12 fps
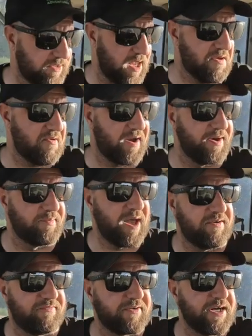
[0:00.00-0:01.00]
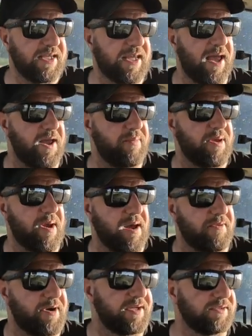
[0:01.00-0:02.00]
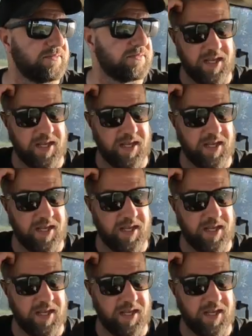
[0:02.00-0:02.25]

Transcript: Yeah, I reckon about 3k would be about right.